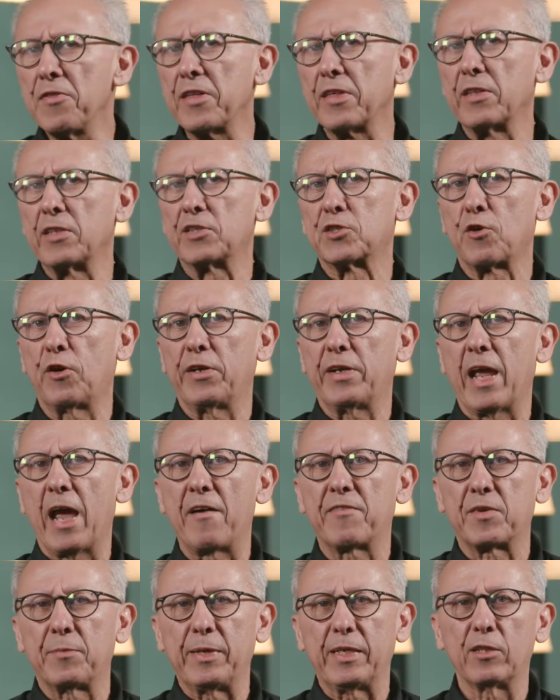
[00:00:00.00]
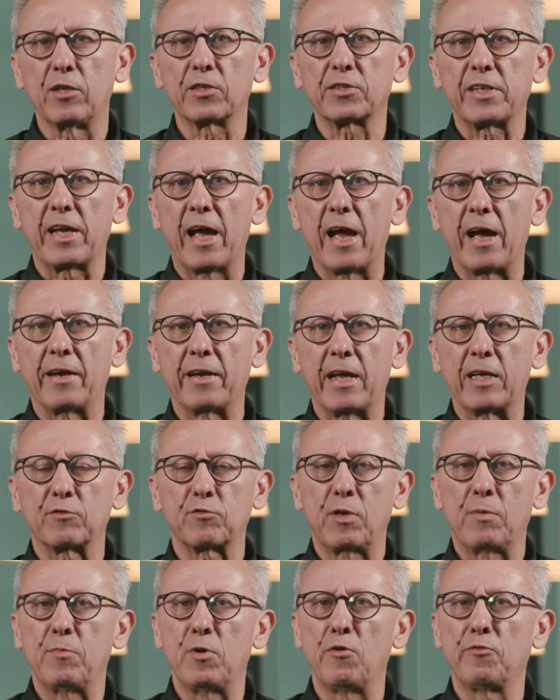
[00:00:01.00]
thing that's going to have to be looked at
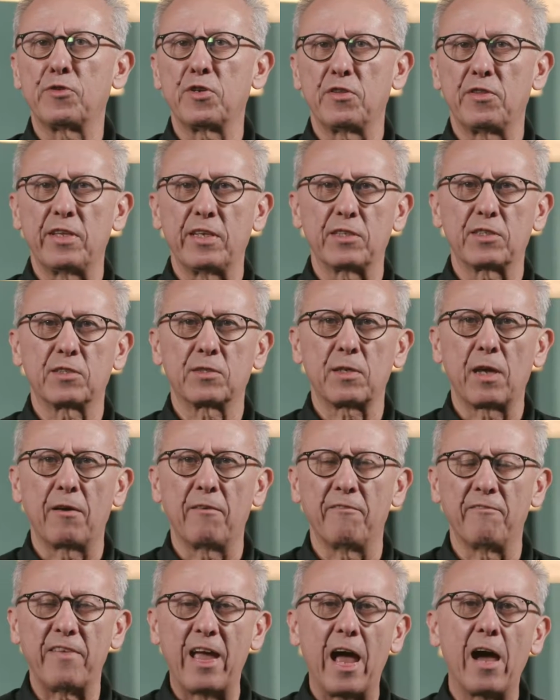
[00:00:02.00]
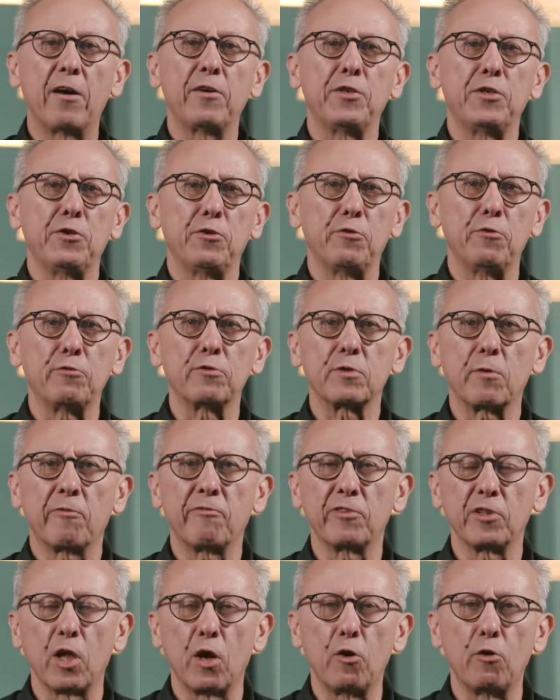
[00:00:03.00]
as we move to this value
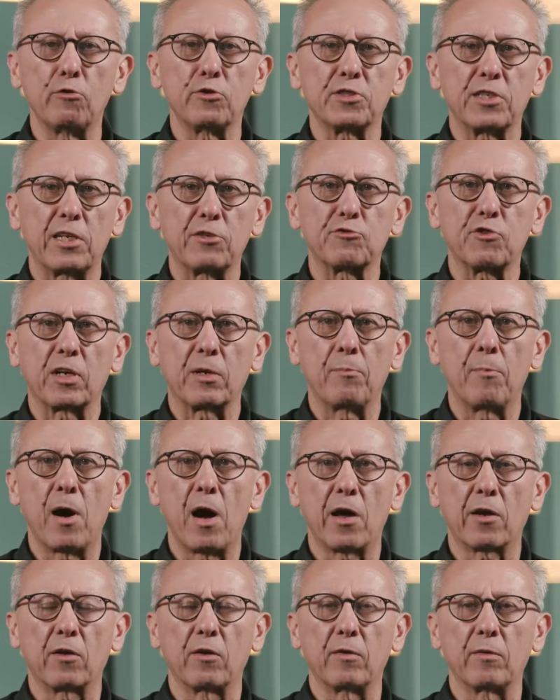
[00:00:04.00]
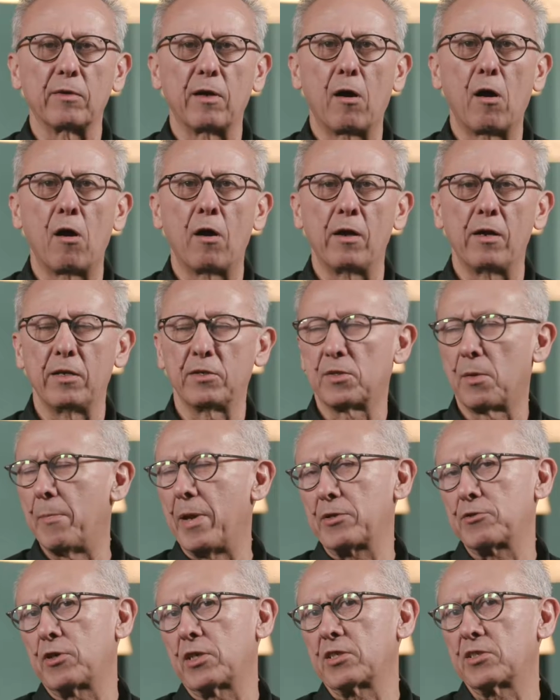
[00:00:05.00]
flow-centric model is the
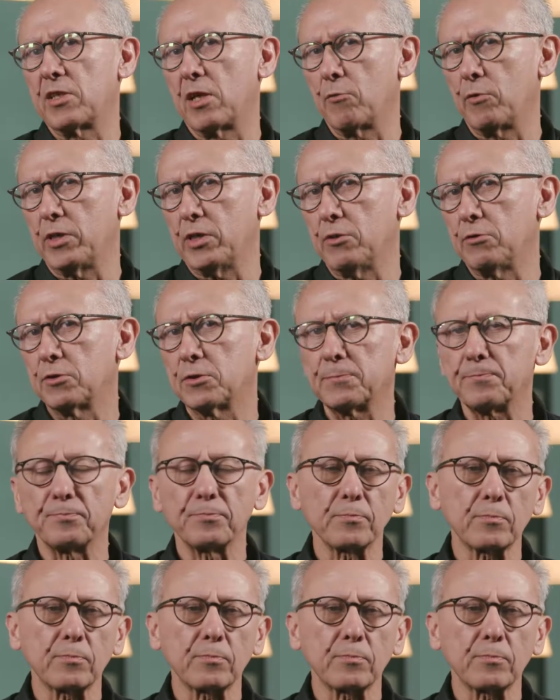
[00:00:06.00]
metrics that we use.